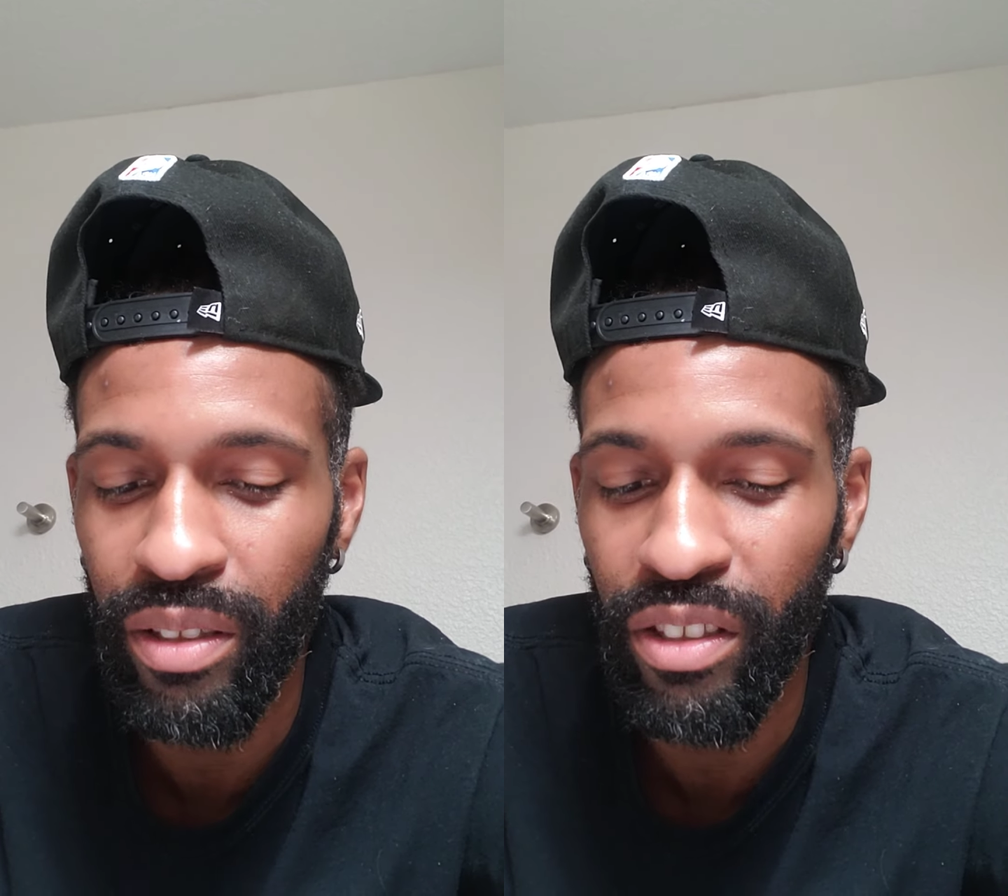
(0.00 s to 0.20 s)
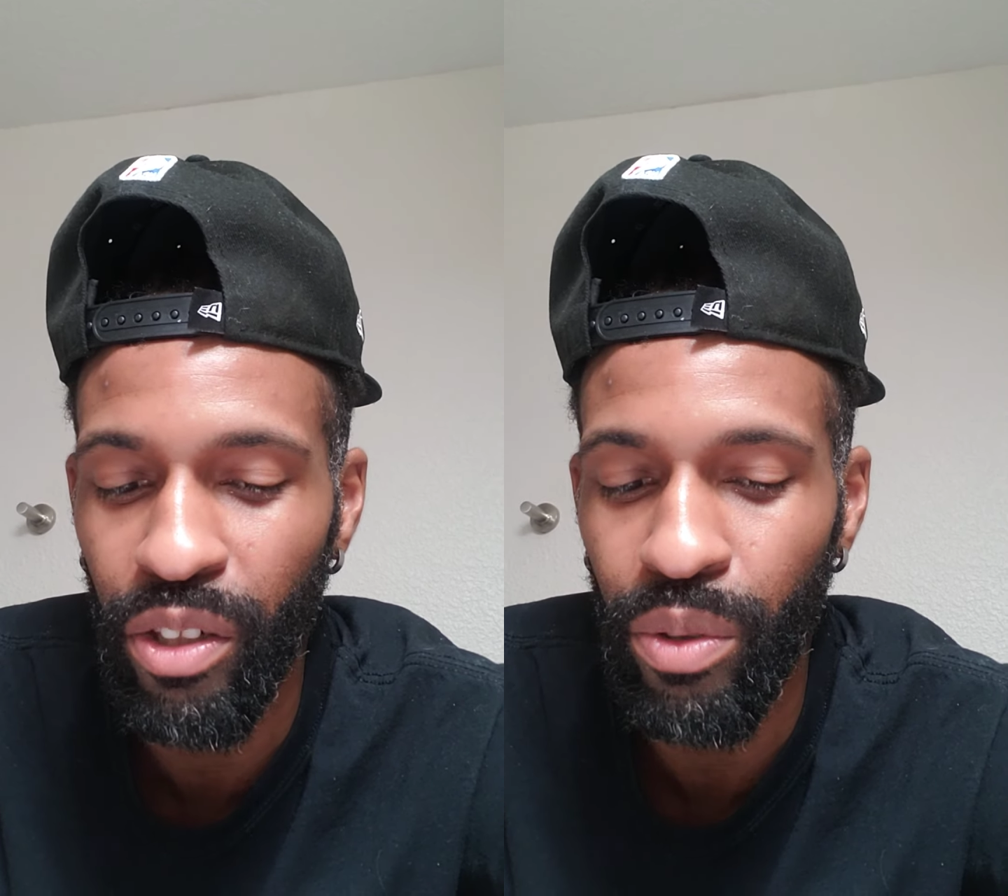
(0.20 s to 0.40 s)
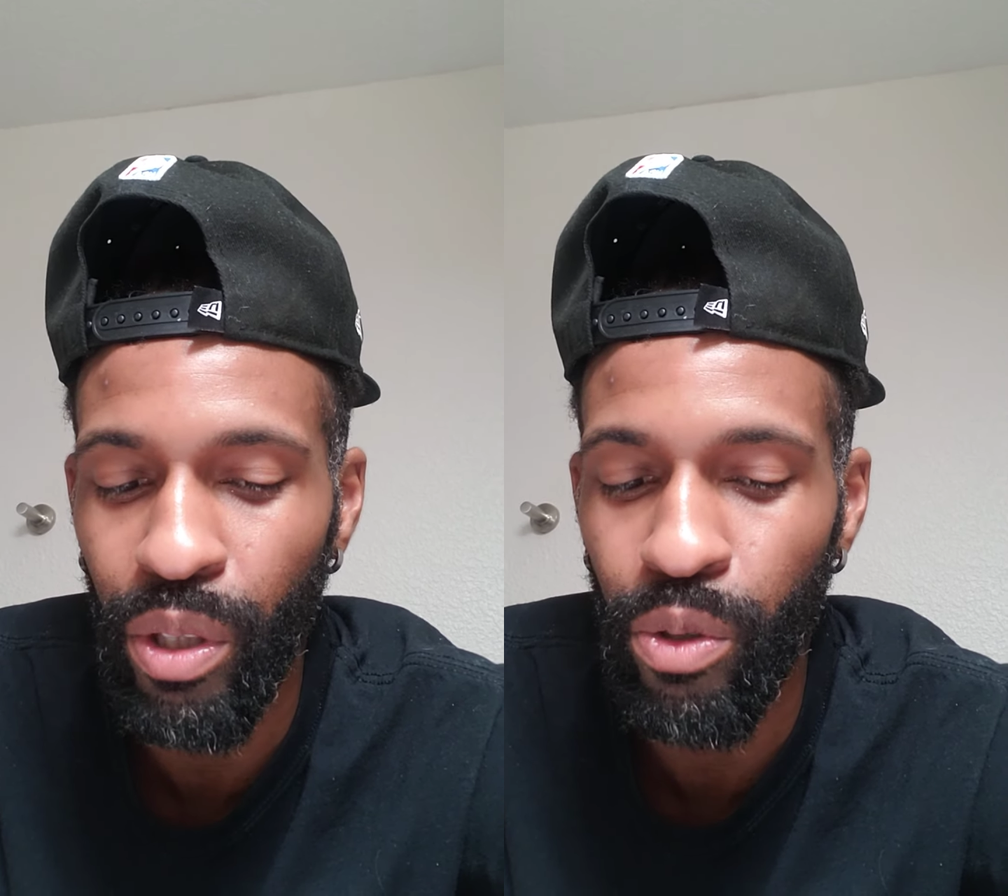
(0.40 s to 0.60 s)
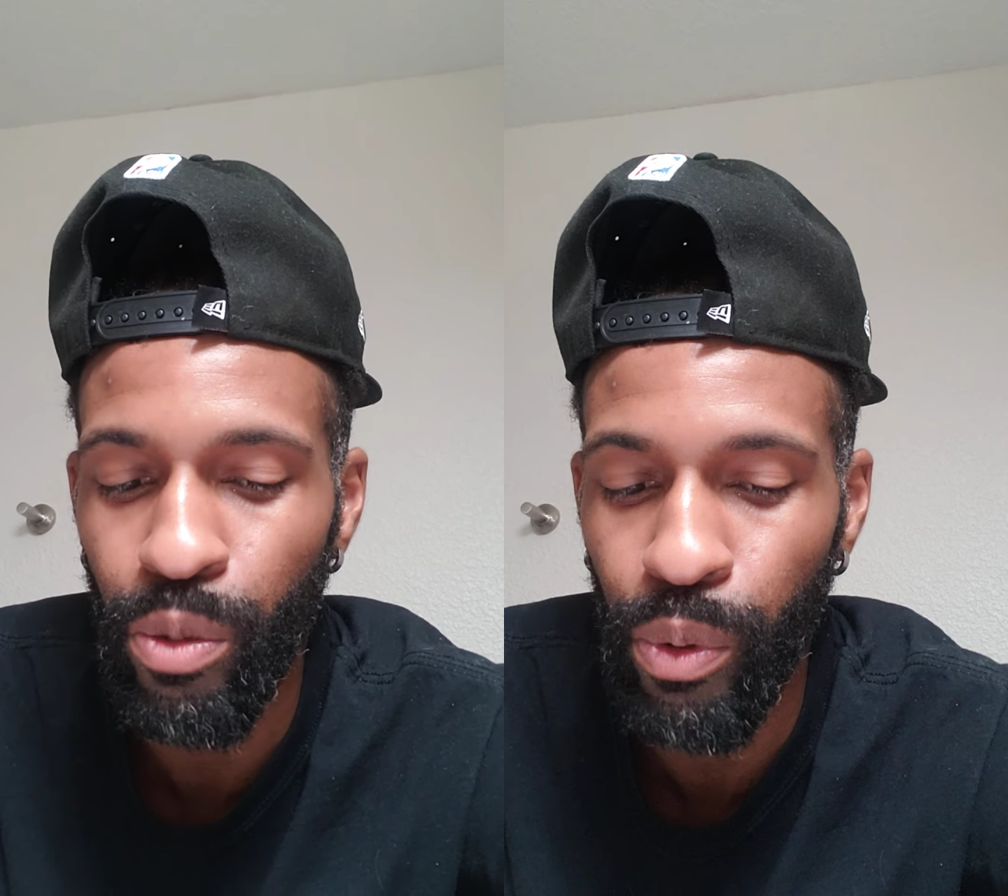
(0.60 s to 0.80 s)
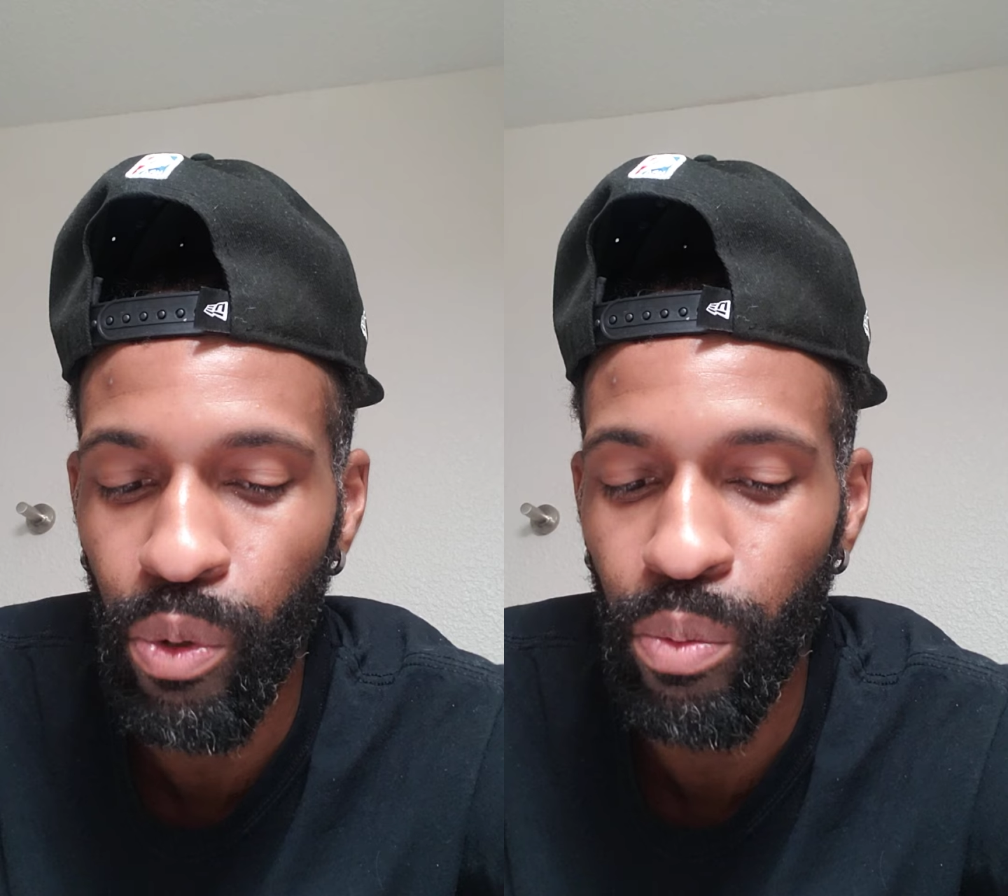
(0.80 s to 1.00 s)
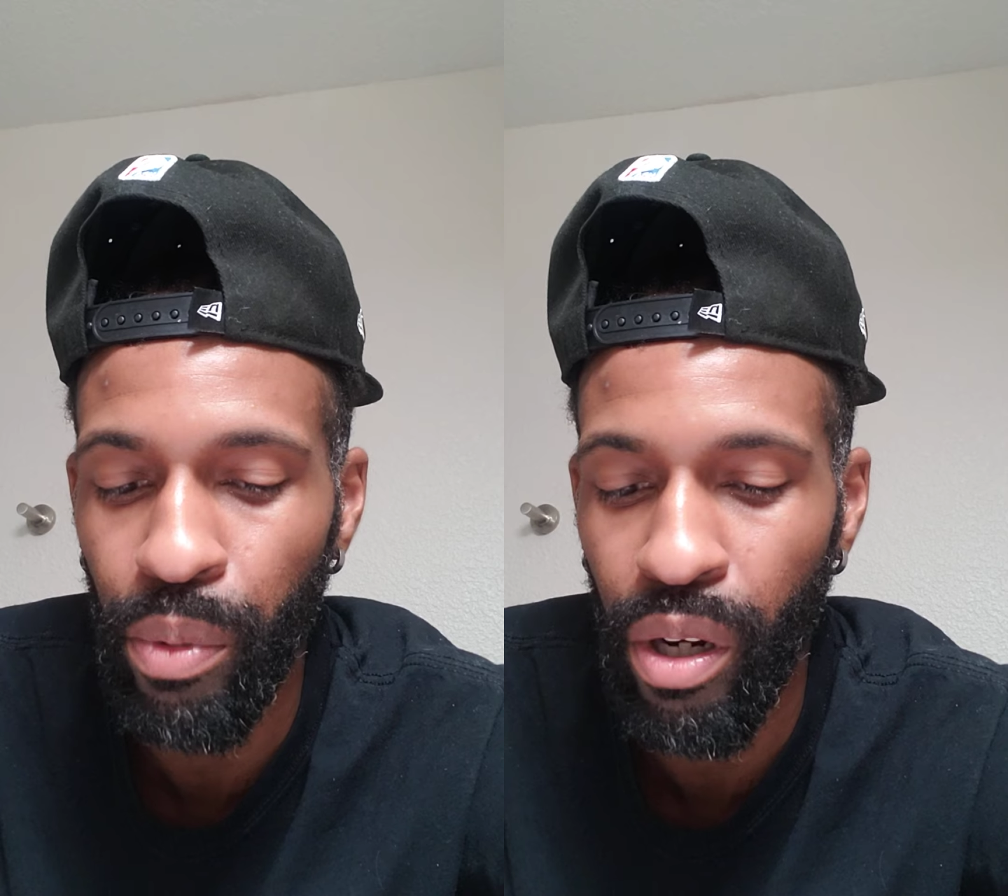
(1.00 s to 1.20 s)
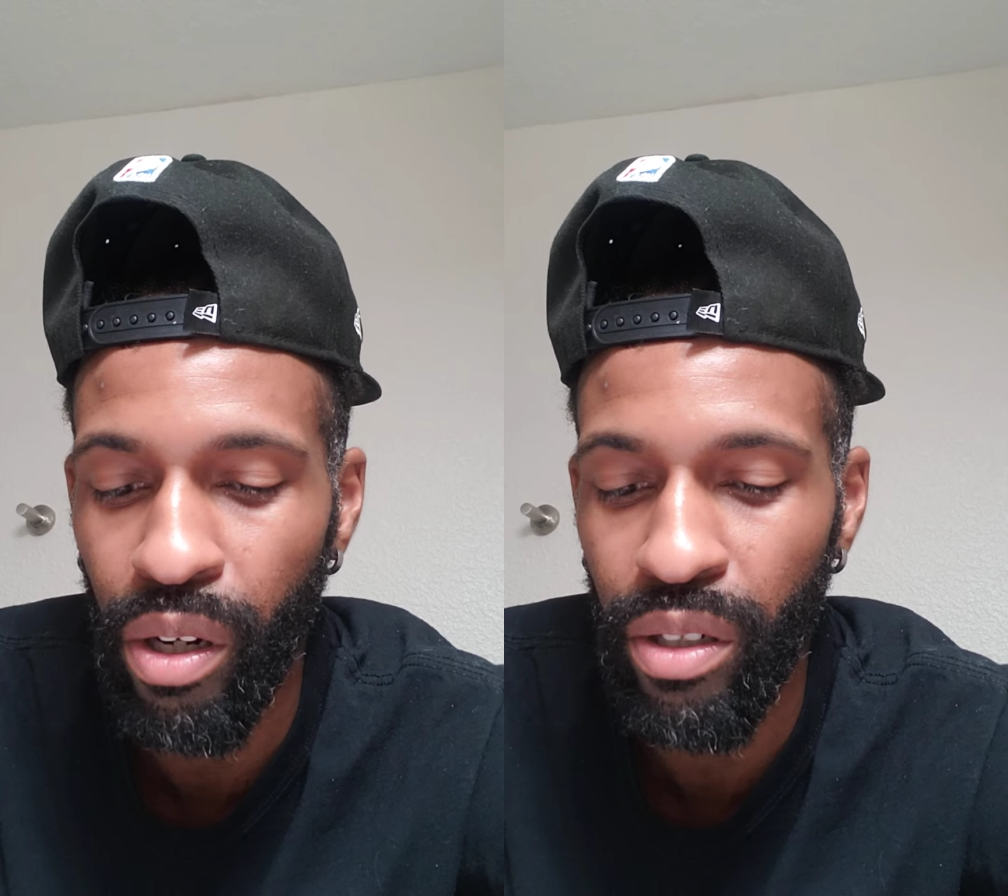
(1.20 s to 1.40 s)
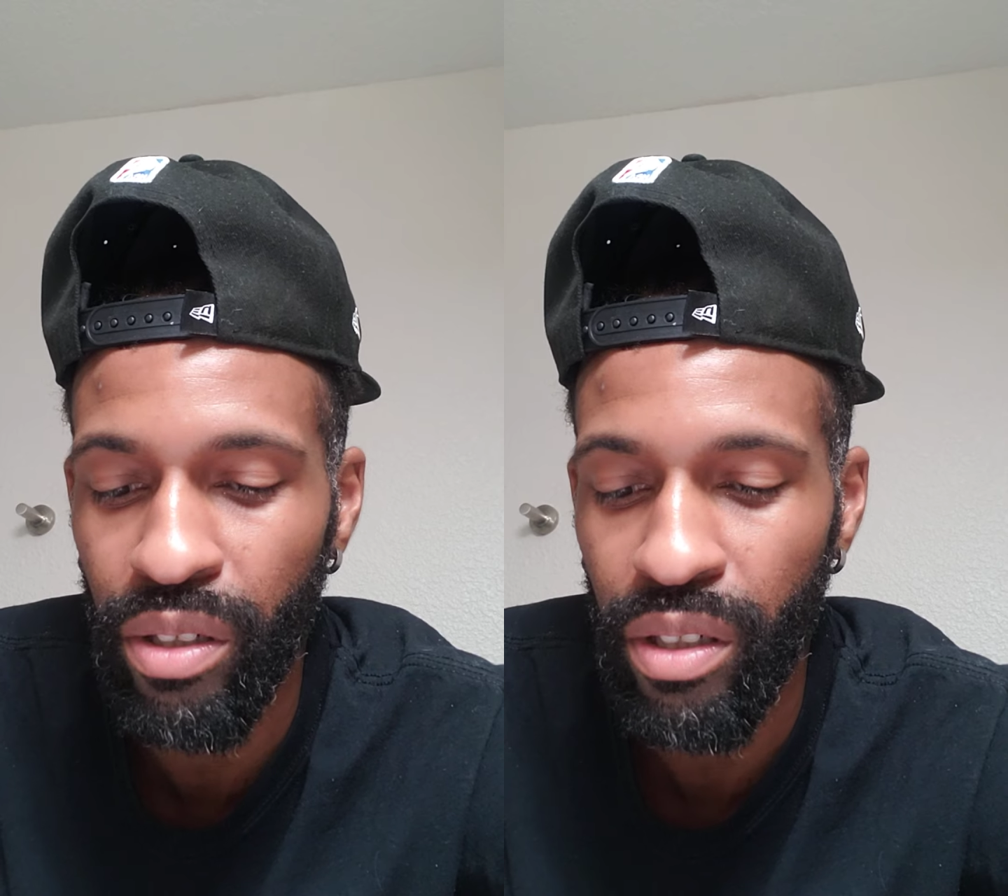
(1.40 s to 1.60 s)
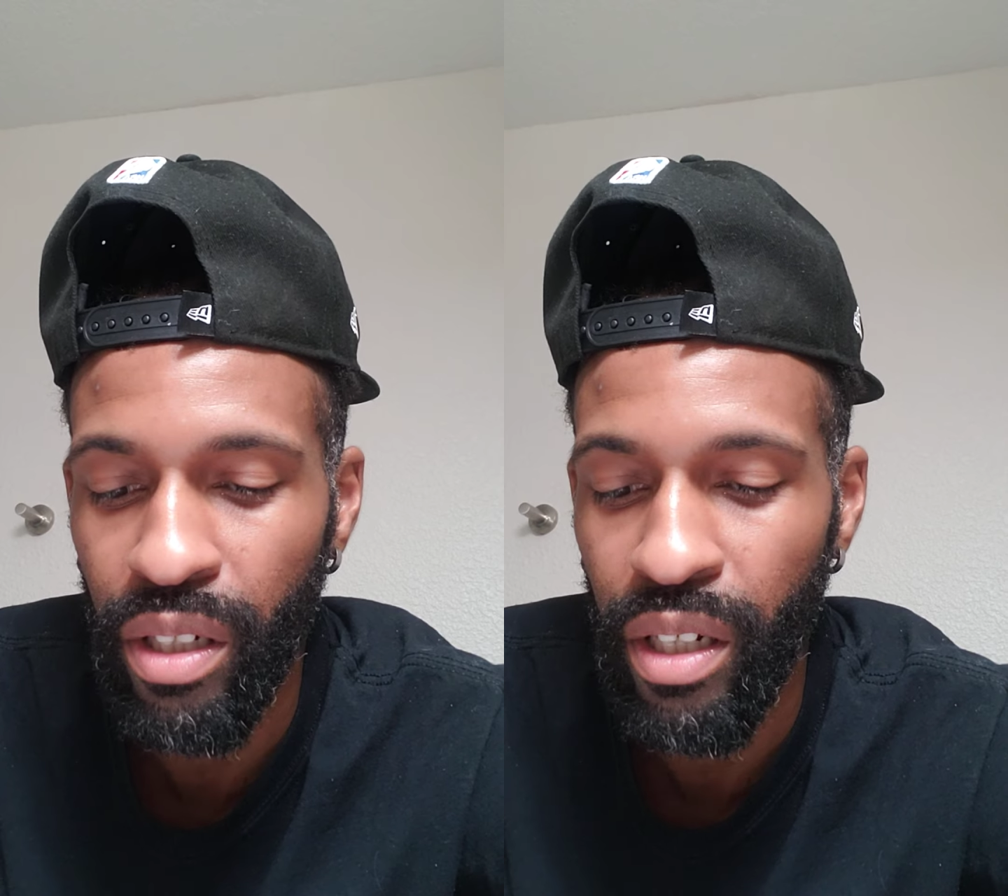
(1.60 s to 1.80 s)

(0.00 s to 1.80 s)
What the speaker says: no spoon bars